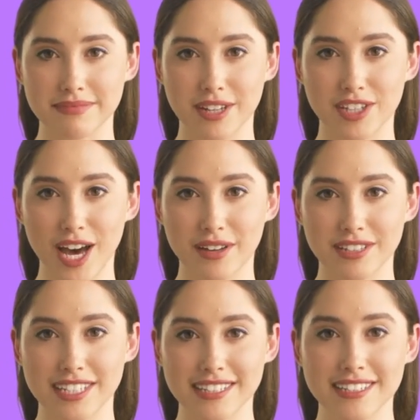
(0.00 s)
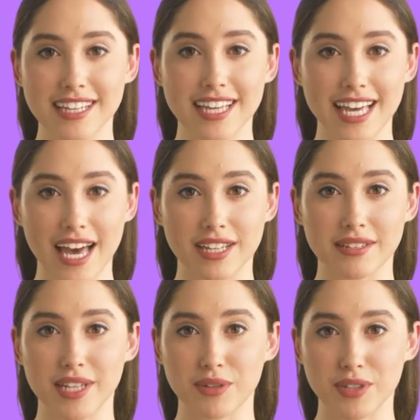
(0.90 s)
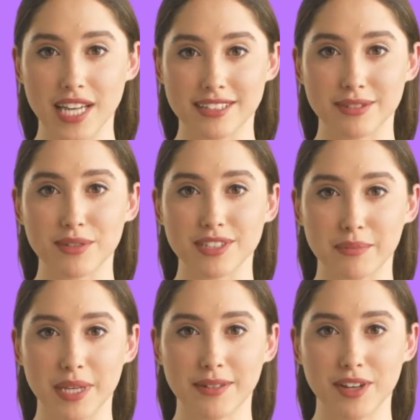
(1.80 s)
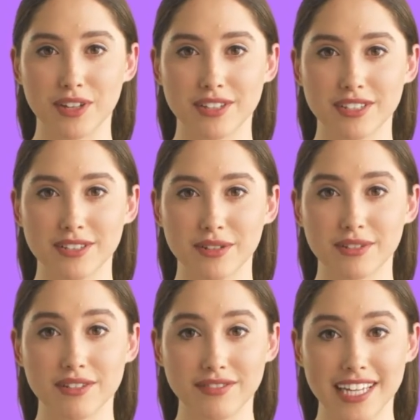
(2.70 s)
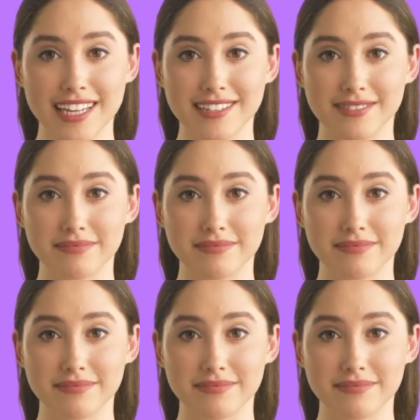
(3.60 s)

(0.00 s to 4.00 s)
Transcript: The challenge is, how do you get more customers to pay large subscription fees?